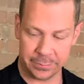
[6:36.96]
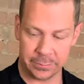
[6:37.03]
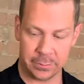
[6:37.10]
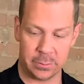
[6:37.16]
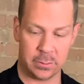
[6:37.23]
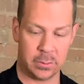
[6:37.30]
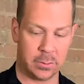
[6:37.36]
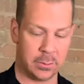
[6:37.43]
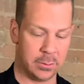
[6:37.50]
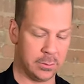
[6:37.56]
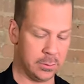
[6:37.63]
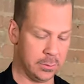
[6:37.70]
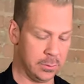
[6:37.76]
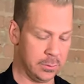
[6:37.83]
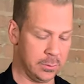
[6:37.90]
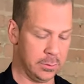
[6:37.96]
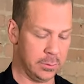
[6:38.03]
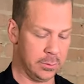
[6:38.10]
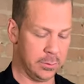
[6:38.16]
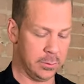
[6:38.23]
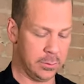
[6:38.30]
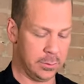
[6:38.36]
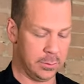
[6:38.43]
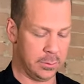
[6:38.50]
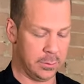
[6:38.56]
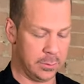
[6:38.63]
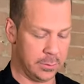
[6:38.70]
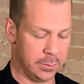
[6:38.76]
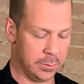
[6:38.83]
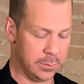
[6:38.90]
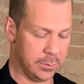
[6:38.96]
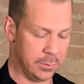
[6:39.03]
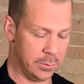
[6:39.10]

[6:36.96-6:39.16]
Nobody speaks.